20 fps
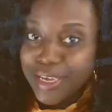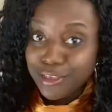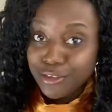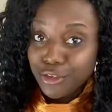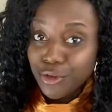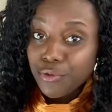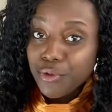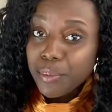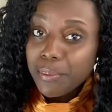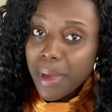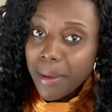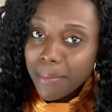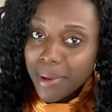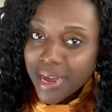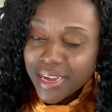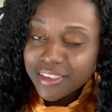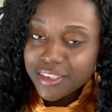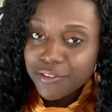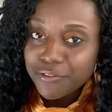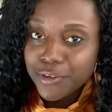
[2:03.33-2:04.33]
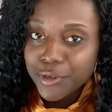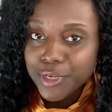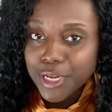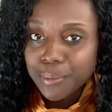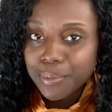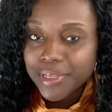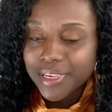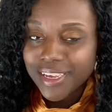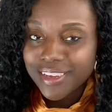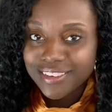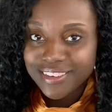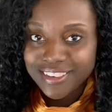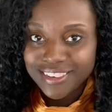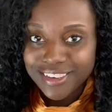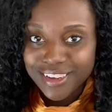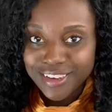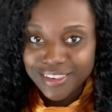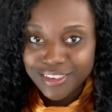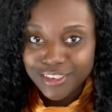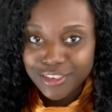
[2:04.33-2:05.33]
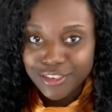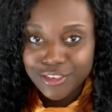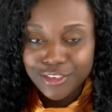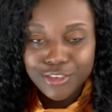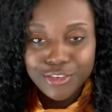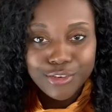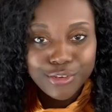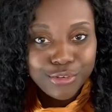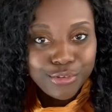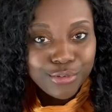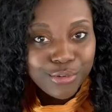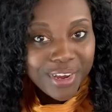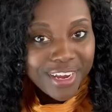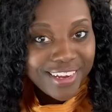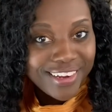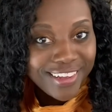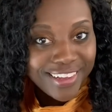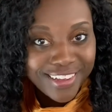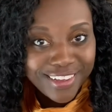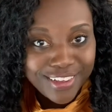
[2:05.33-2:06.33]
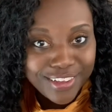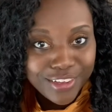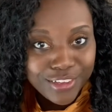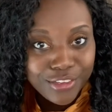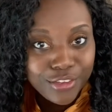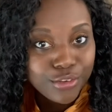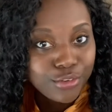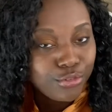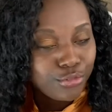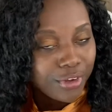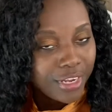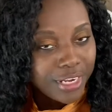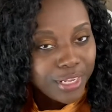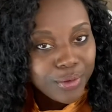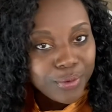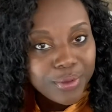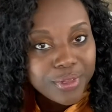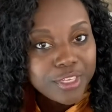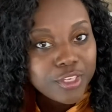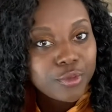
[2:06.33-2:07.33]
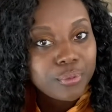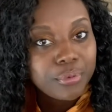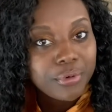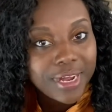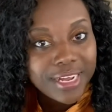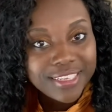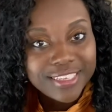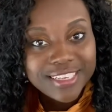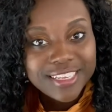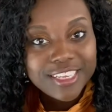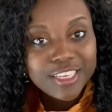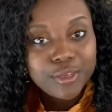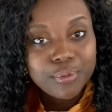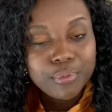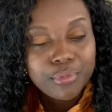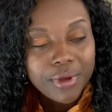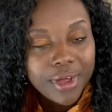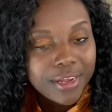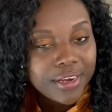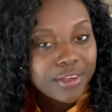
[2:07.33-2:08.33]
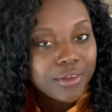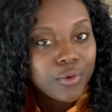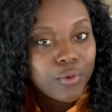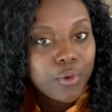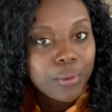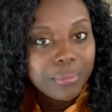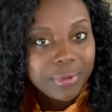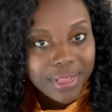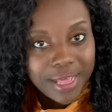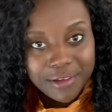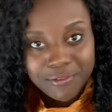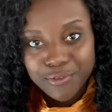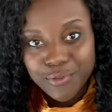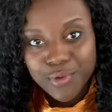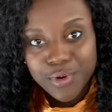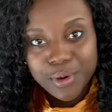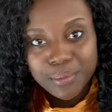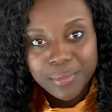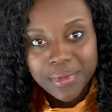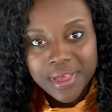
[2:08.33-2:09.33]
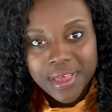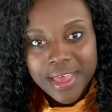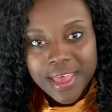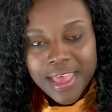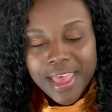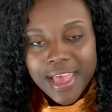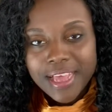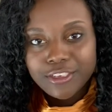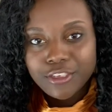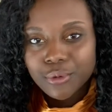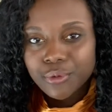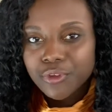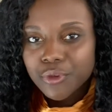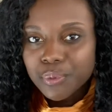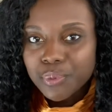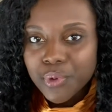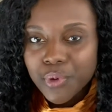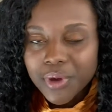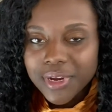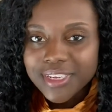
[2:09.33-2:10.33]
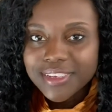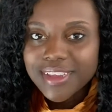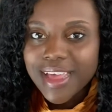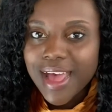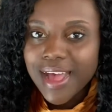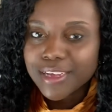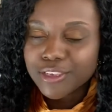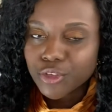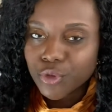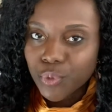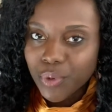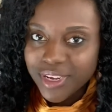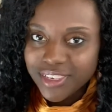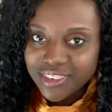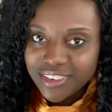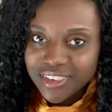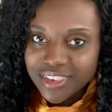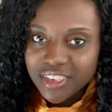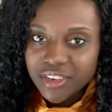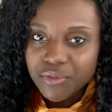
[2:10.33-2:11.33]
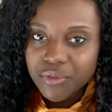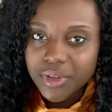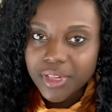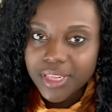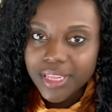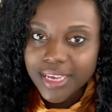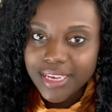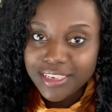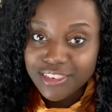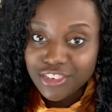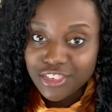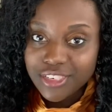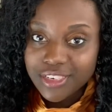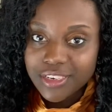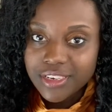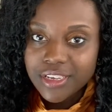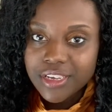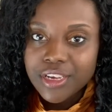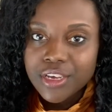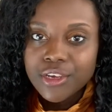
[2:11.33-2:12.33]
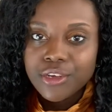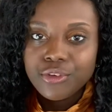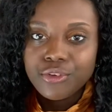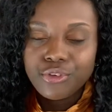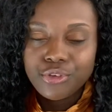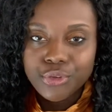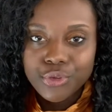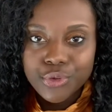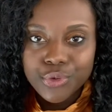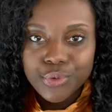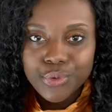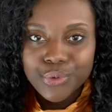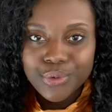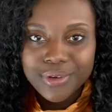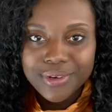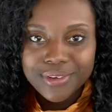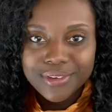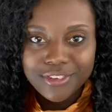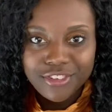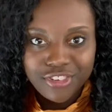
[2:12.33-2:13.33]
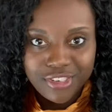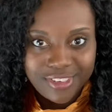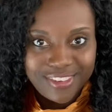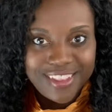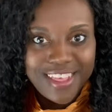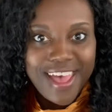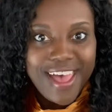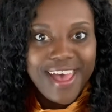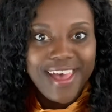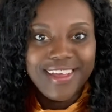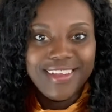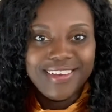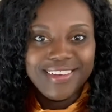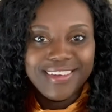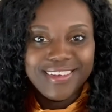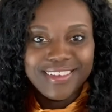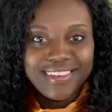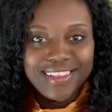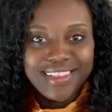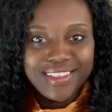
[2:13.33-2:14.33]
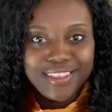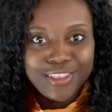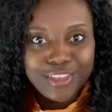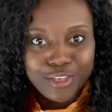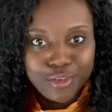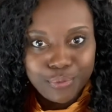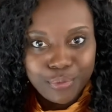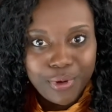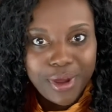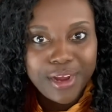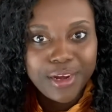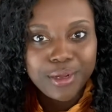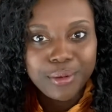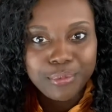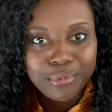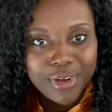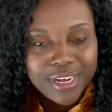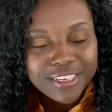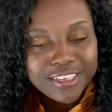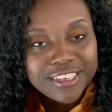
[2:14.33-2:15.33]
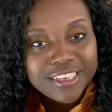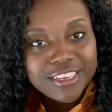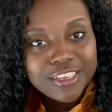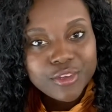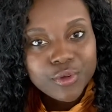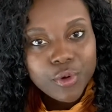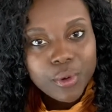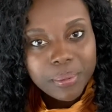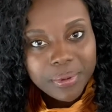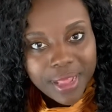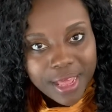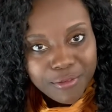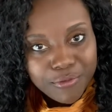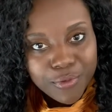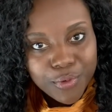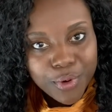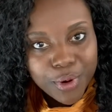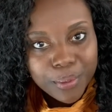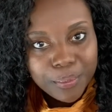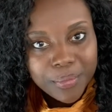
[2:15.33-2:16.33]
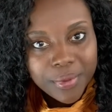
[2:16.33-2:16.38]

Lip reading: so remember, as a field application scientist, you're training. You're training on this process, product, or platform. And so it's important to ask questions in relation to just that, this product, process, or platform.